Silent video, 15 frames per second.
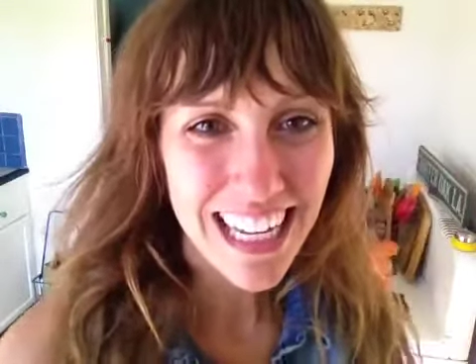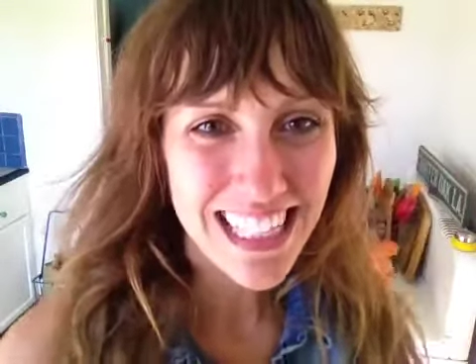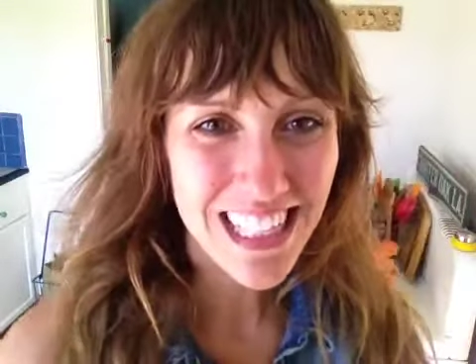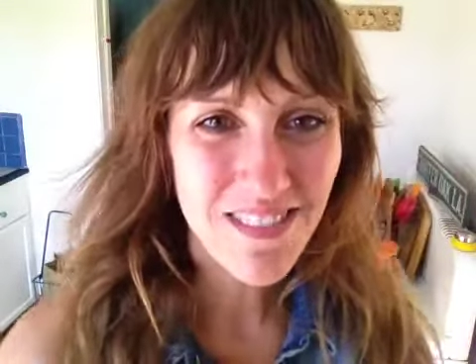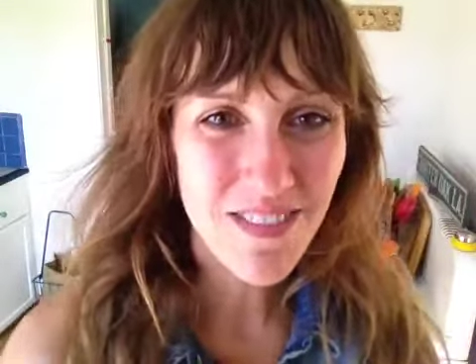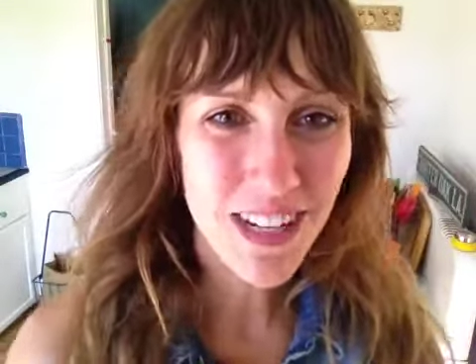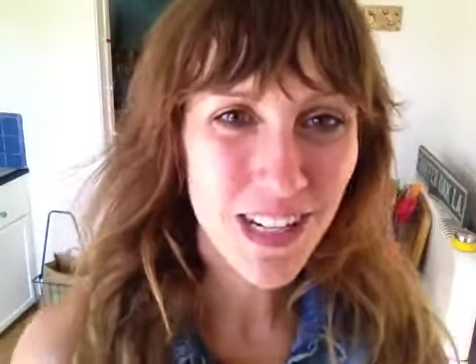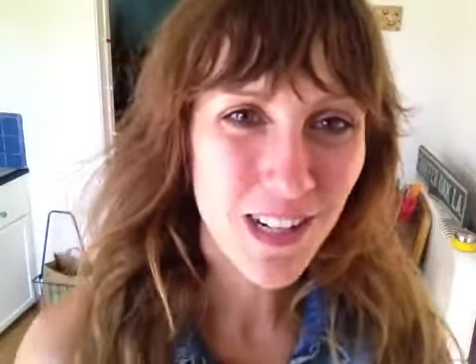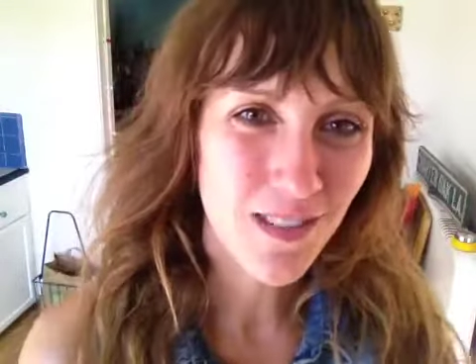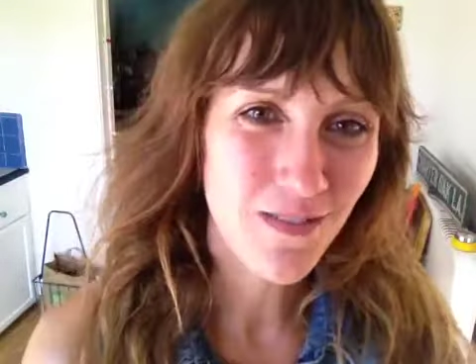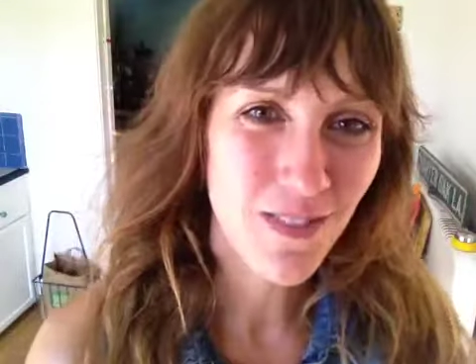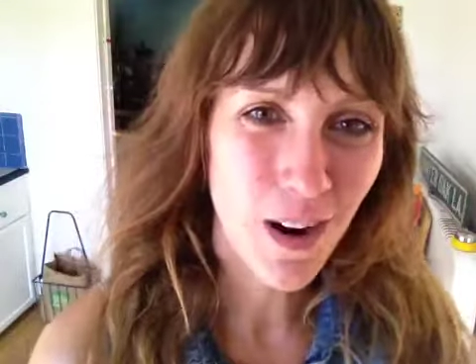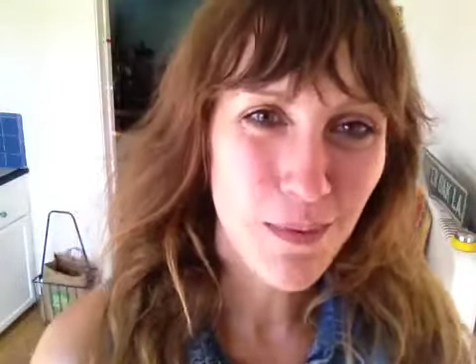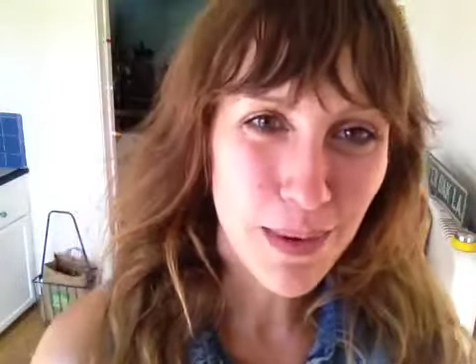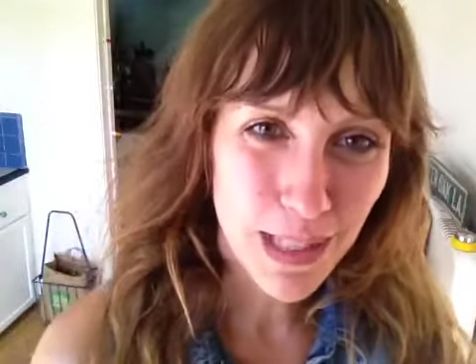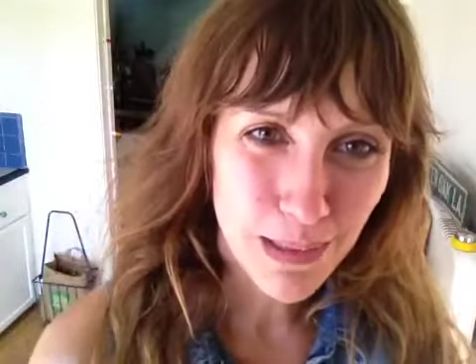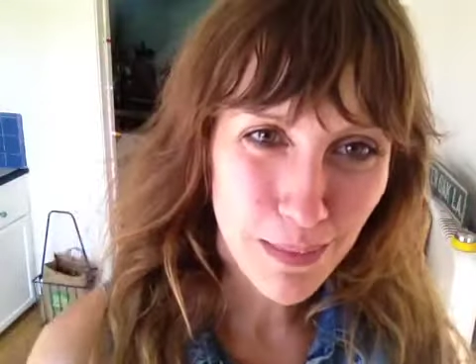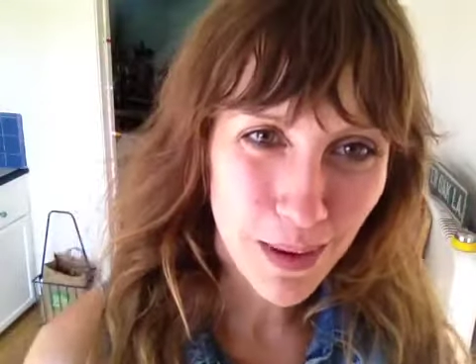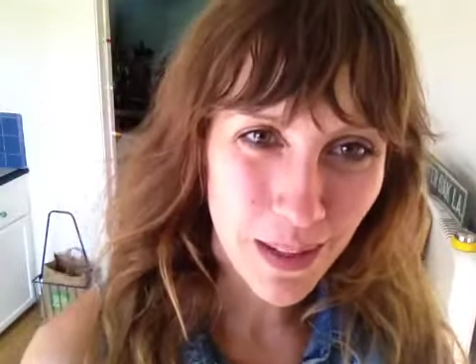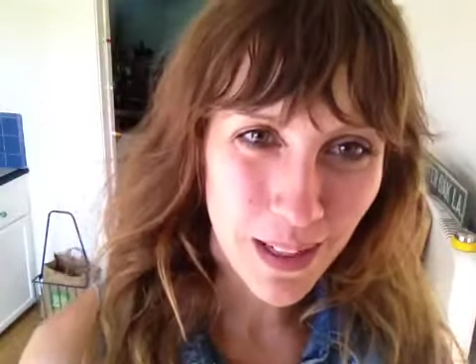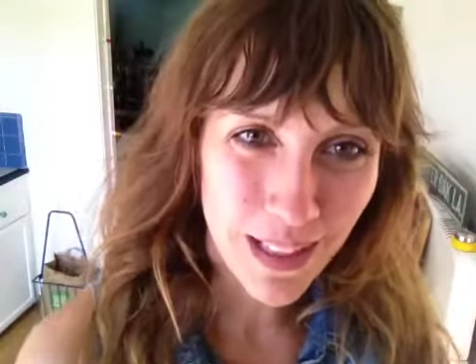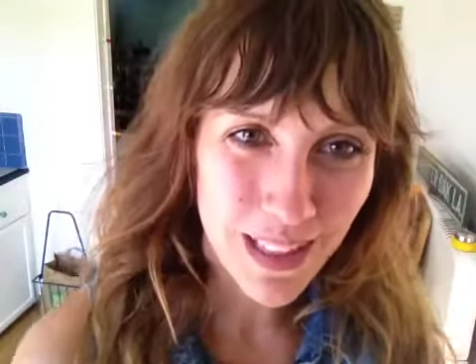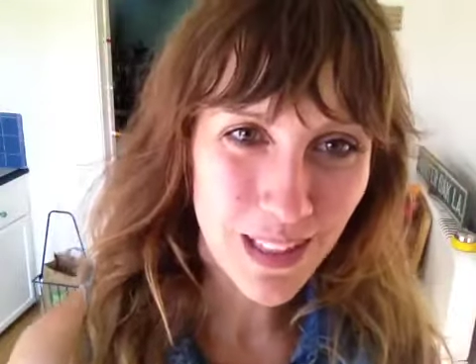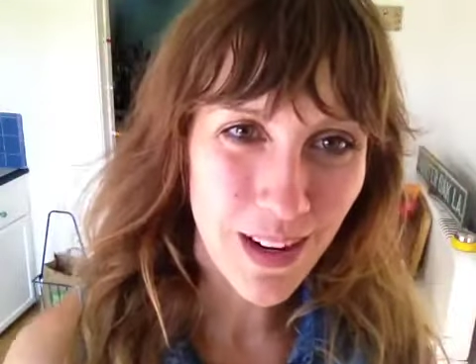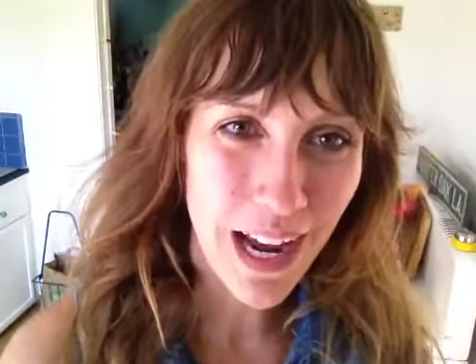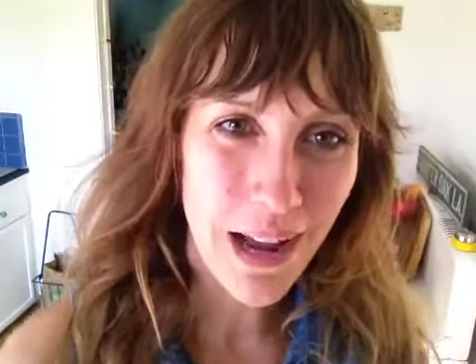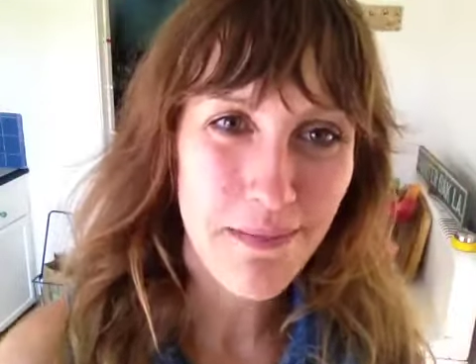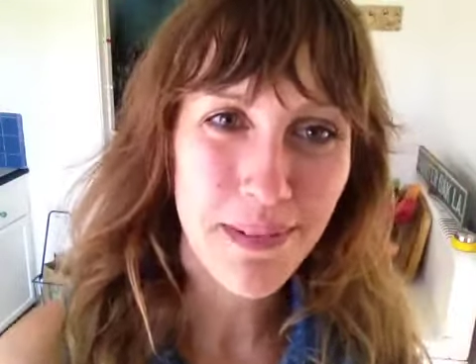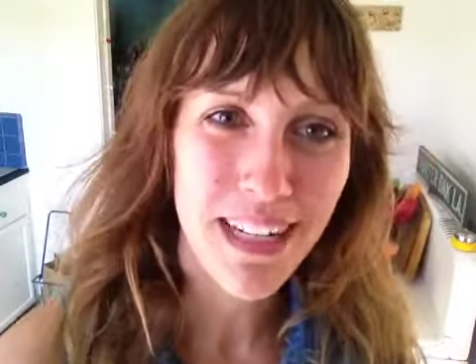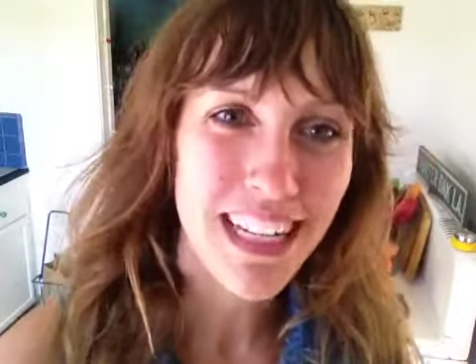As I mentioned, farmers markets are
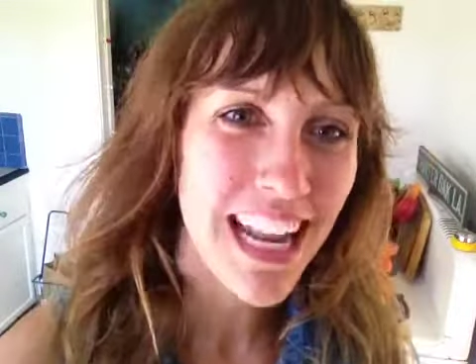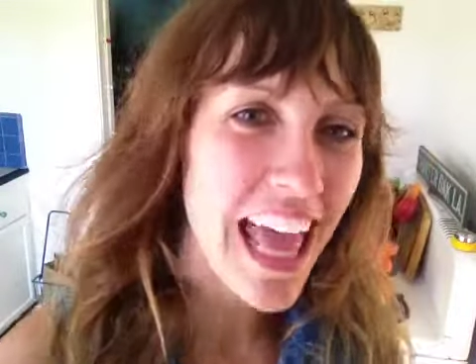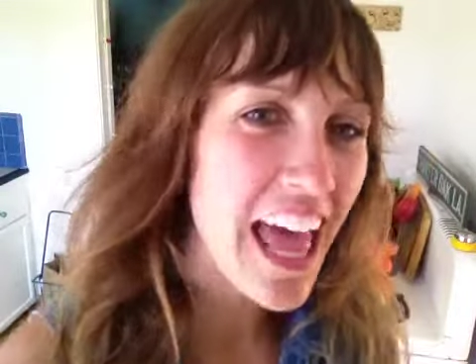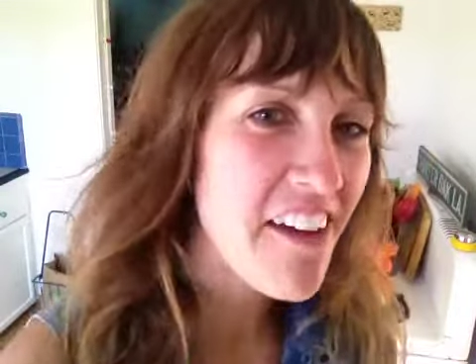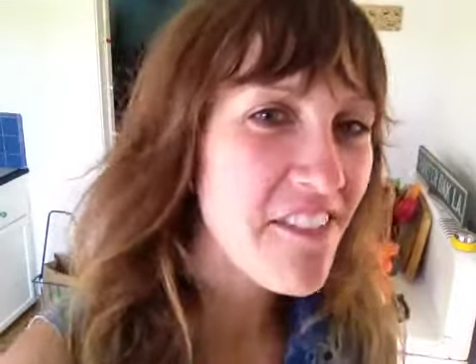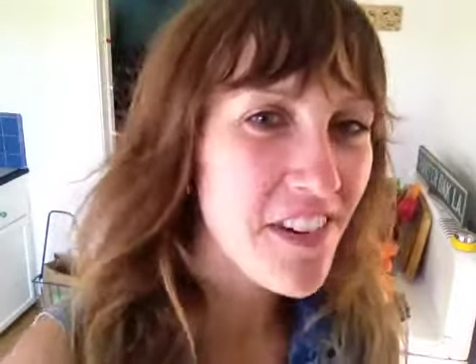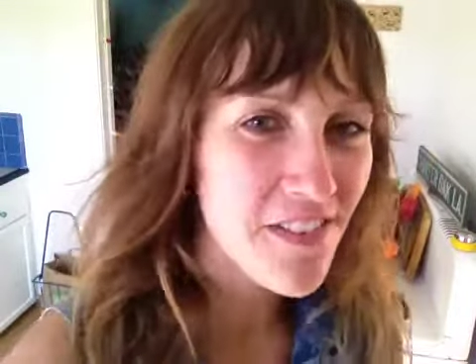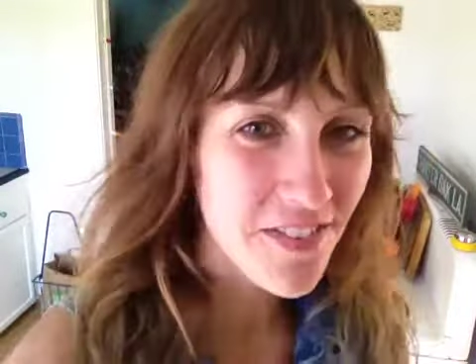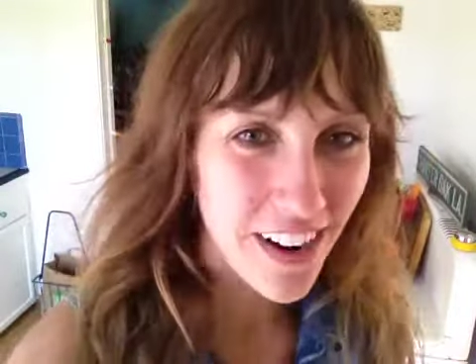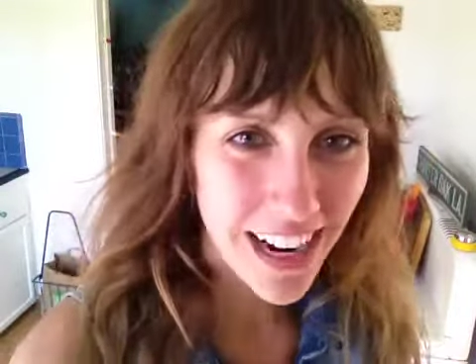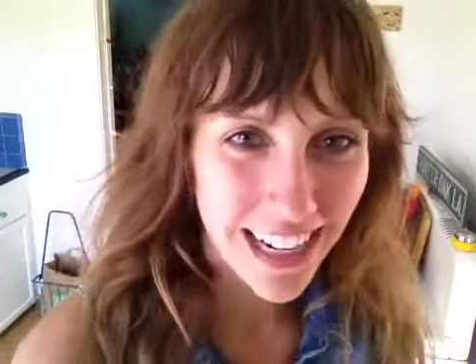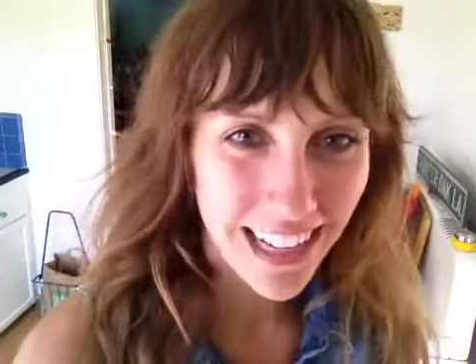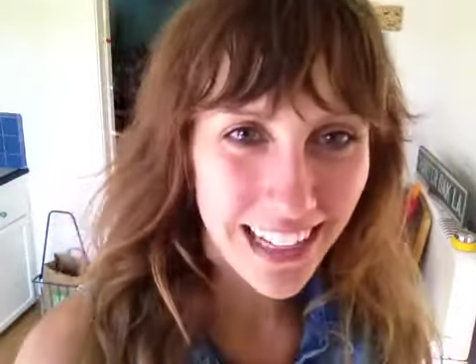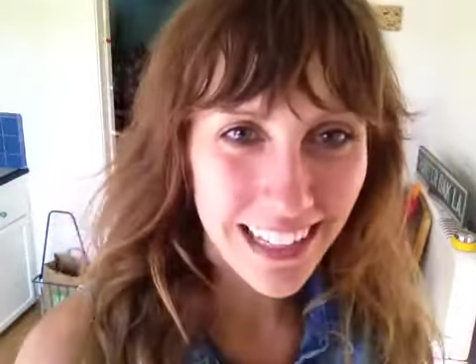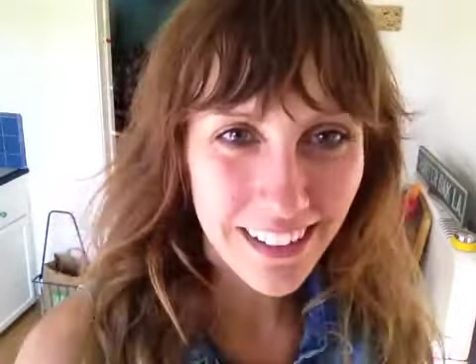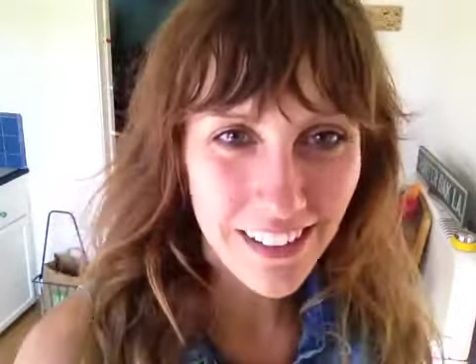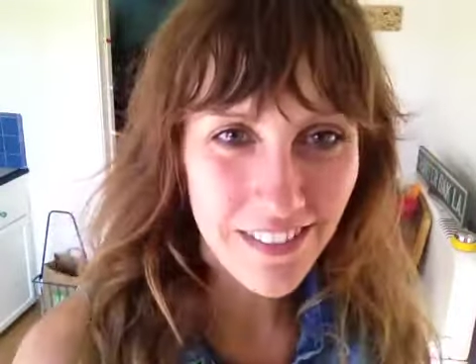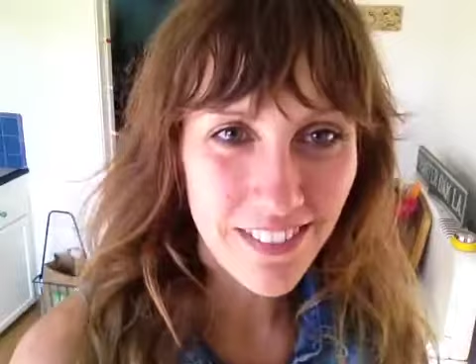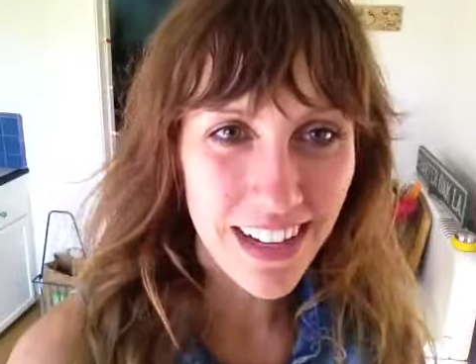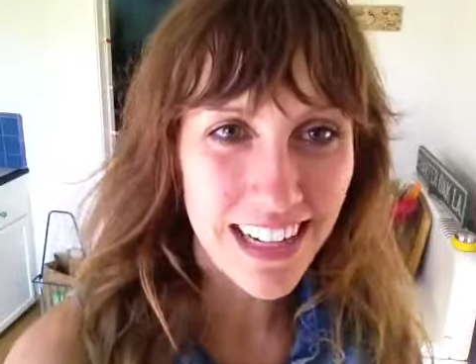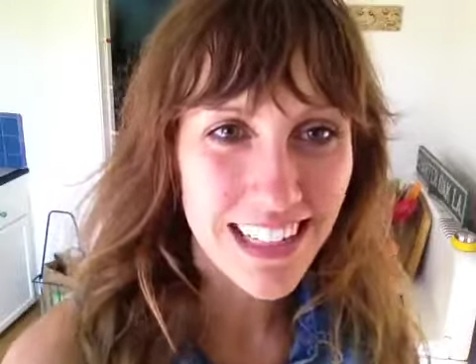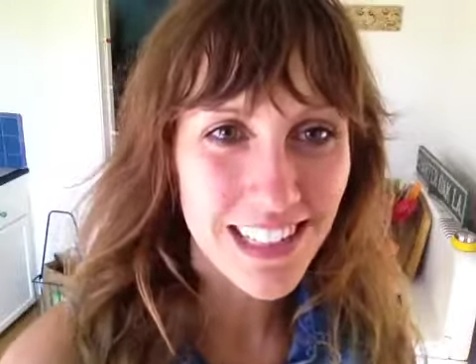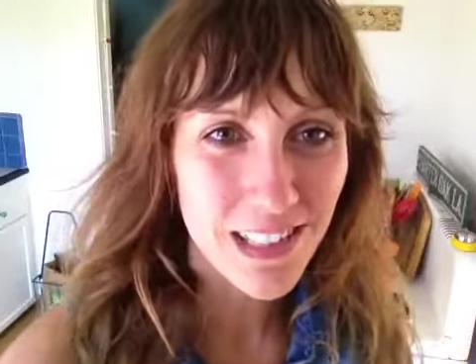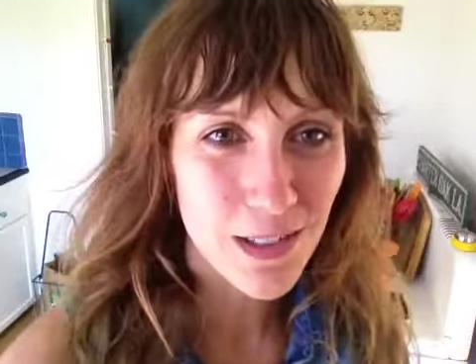happening every Friday here in Venice.